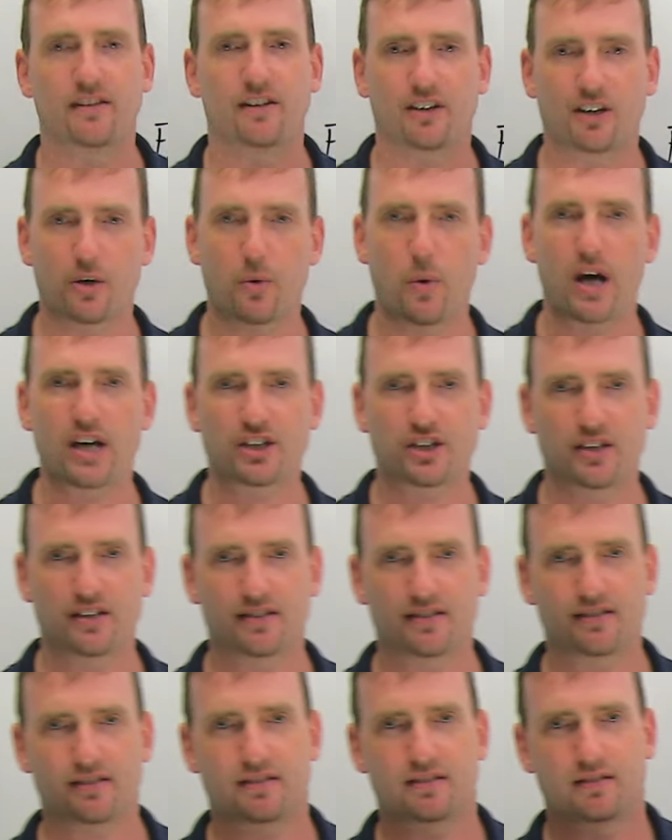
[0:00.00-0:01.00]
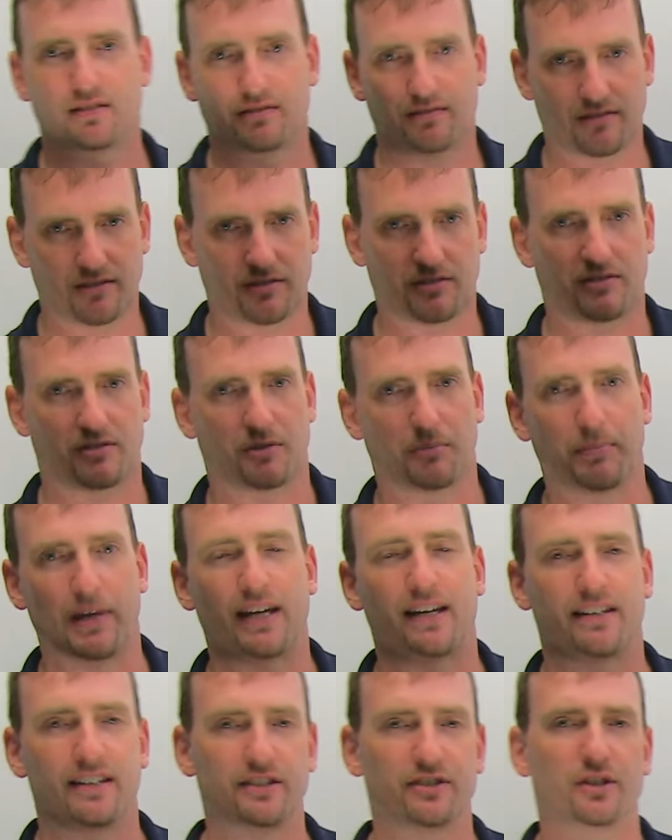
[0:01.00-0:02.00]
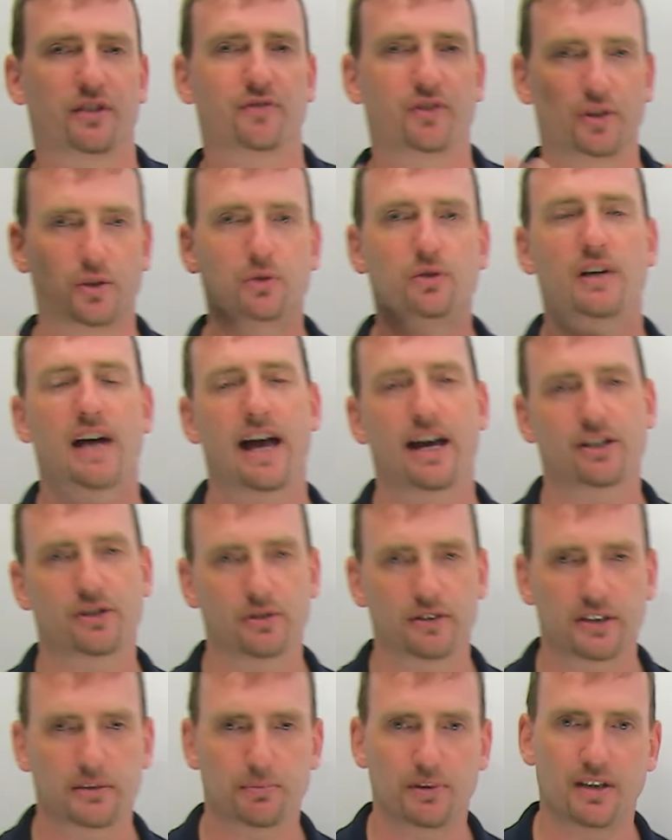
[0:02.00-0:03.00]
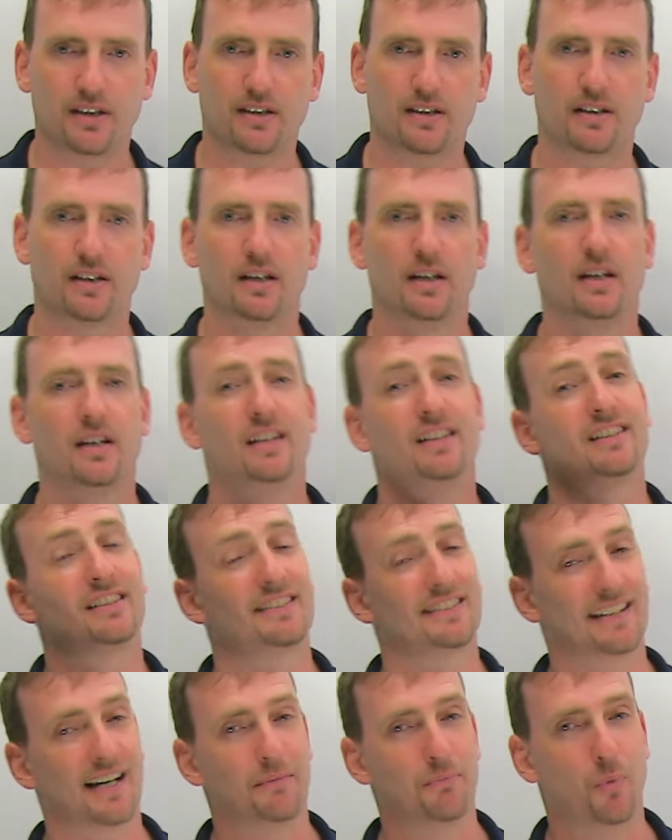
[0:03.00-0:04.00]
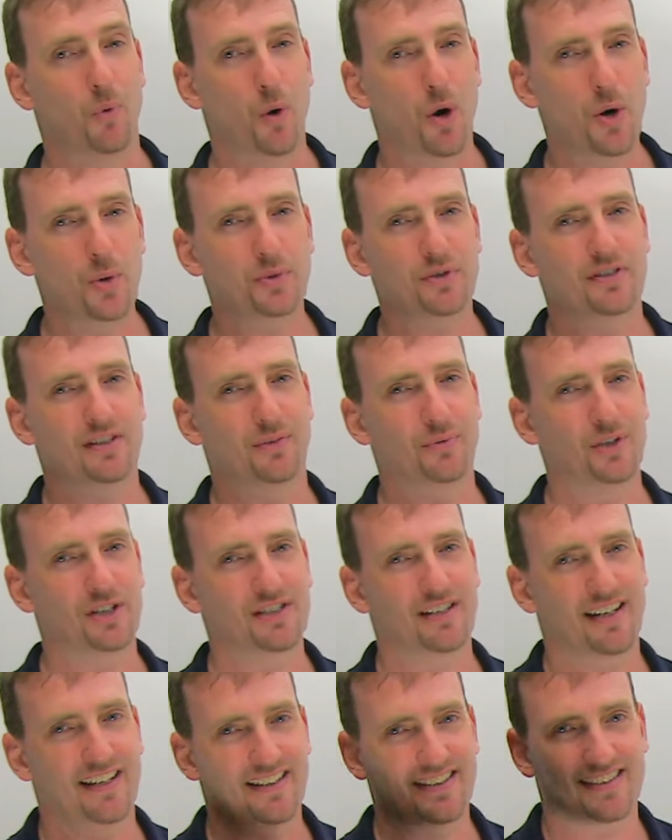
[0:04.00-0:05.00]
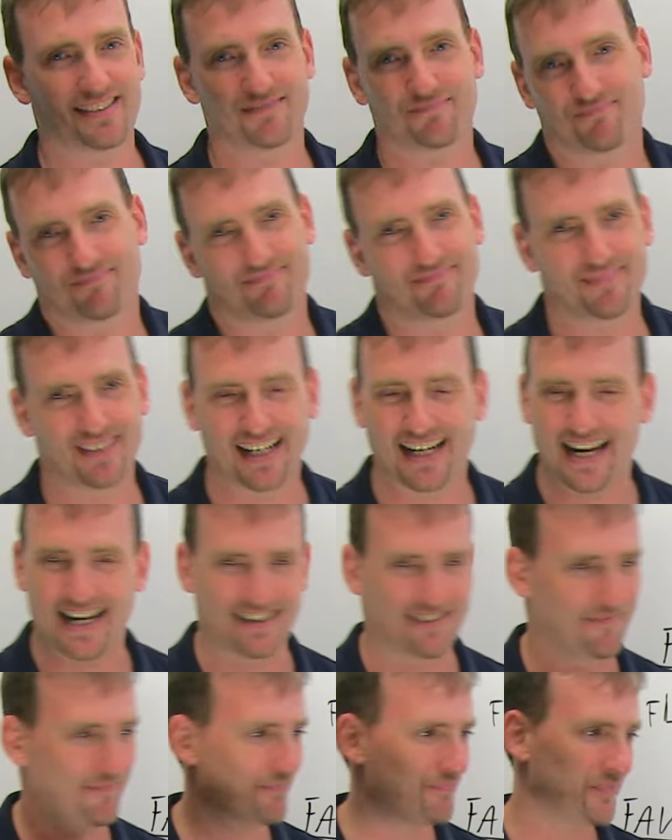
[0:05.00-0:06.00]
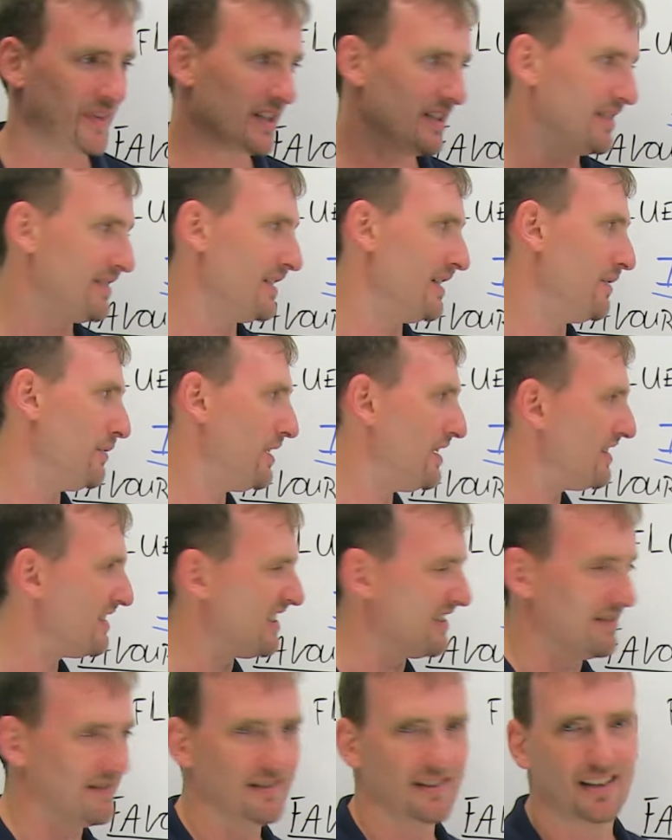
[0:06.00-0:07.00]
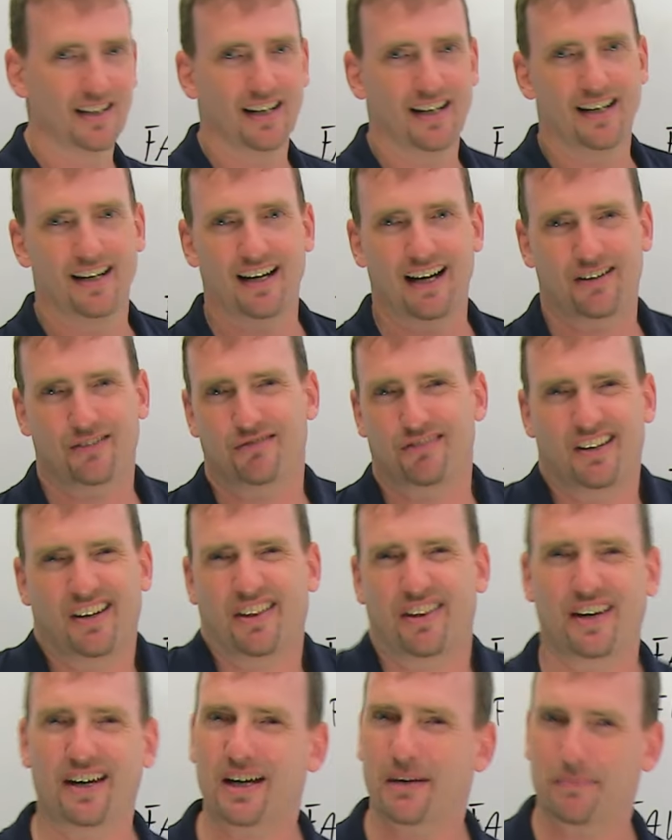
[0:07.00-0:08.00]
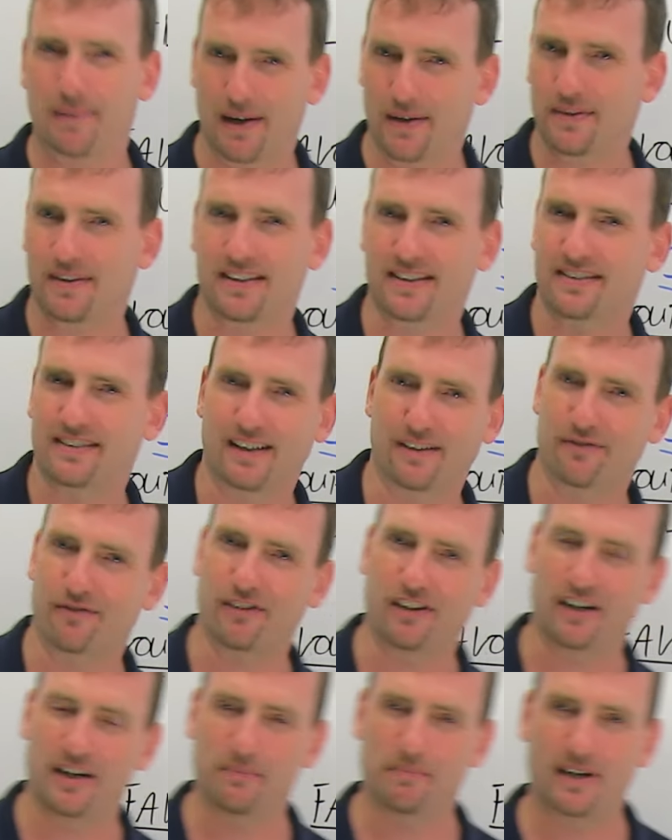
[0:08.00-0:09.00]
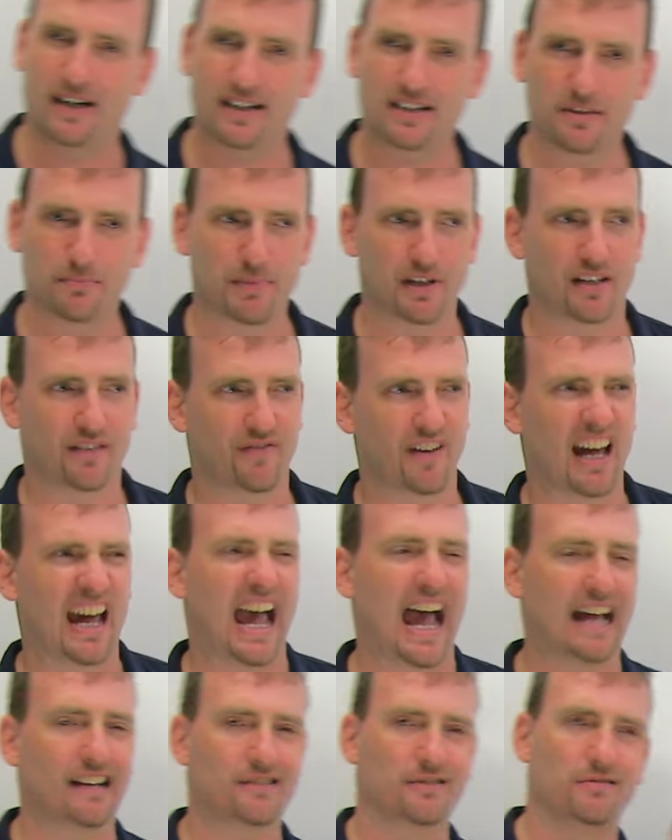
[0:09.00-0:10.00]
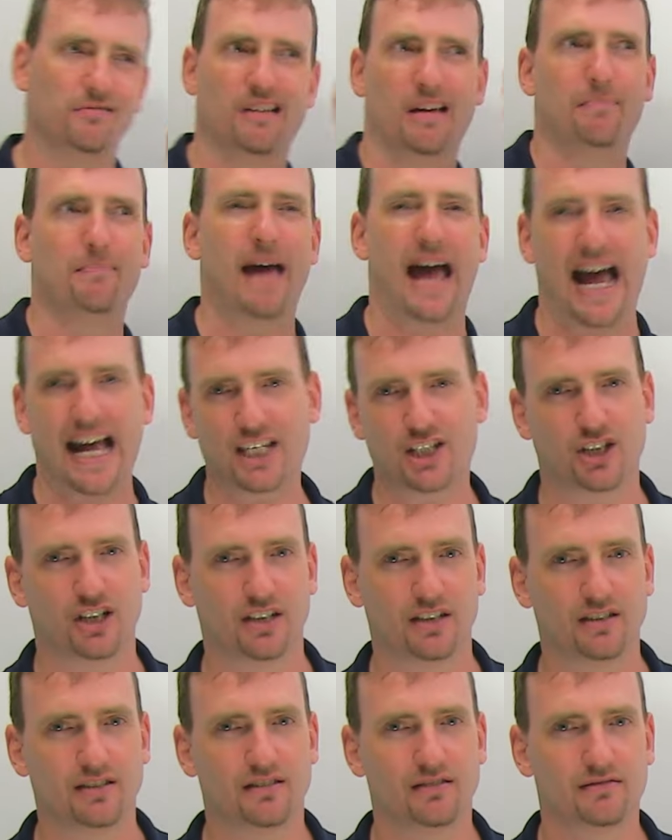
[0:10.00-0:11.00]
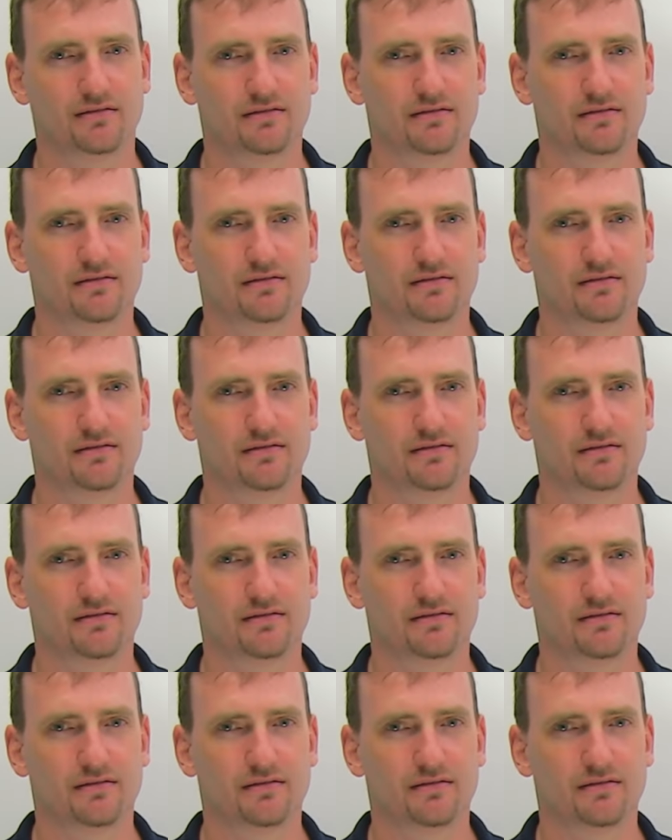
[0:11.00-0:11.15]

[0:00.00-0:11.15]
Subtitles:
their questions to make it easier for you to actually speak. Some won't, in which case, again, they say, well, I don't really think about this stuff very much, but if I had to imagine,